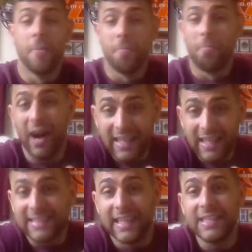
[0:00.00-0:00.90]

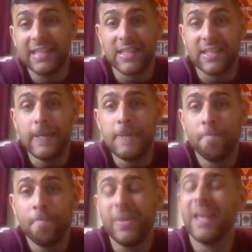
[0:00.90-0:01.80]
Minus Tennessee,
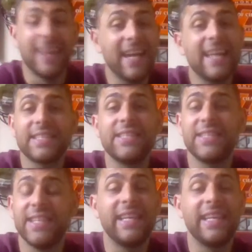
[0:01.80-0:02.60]
the SEC